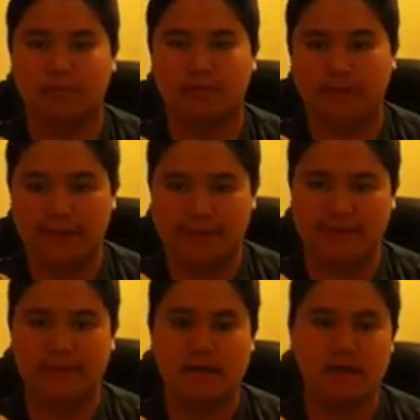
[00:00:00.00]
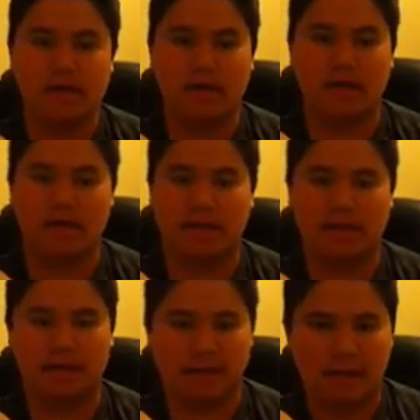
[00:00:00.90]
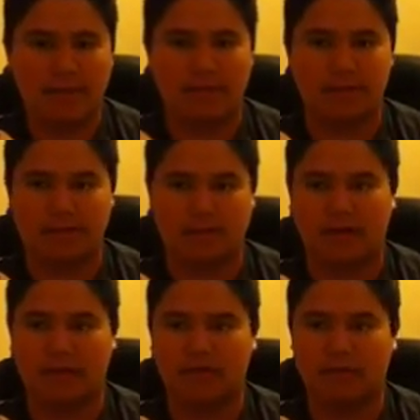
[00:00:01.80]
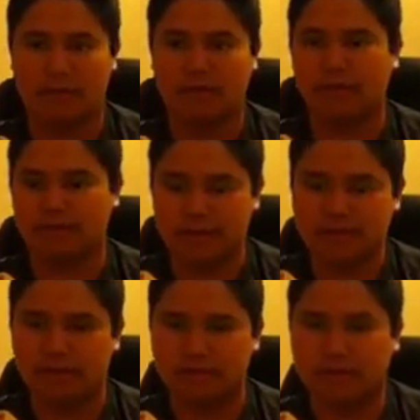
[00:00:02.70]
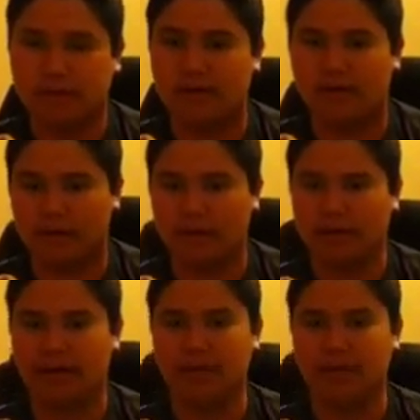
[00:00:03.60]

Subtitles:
face, and that can't happen. They can't have multiple heels and have one